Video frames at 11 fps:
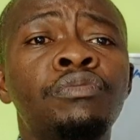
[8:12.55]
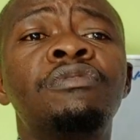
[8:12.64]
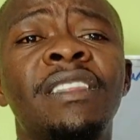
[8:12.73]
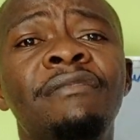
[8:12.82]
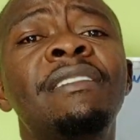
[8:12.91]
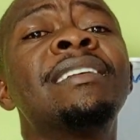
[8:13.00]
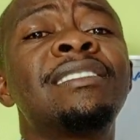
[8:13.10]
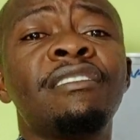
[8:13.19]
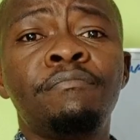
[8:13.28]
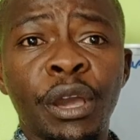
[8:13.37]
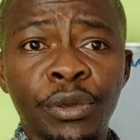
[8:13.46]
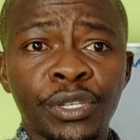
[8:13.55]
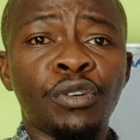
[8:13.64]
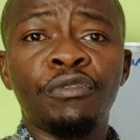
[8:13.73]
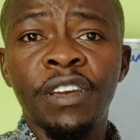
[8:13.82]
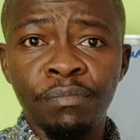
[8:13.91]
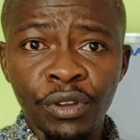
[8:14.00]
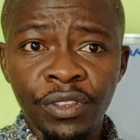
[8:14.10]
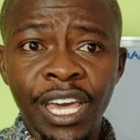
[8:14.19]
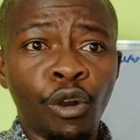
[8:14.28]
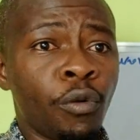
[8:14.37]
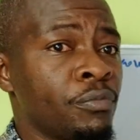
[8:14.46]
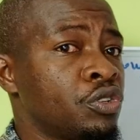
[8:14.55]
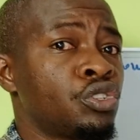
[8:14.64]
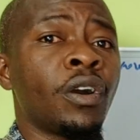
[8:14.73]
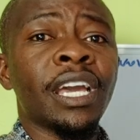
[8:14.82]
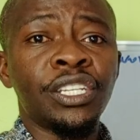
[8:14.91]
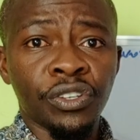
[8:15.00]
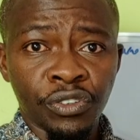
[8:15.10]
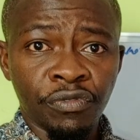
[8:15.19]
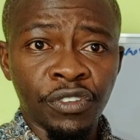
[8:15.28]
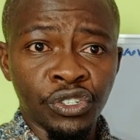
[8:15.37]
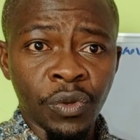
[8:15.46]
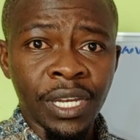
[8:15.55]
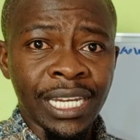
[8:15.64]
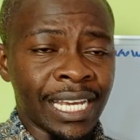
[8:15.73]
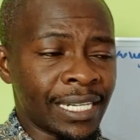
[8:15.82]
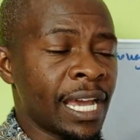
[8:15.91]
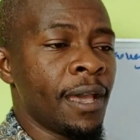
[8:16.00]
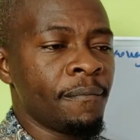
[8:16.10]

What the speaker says: would rather even save by yourself and build the home, you don't get yourself into any debt.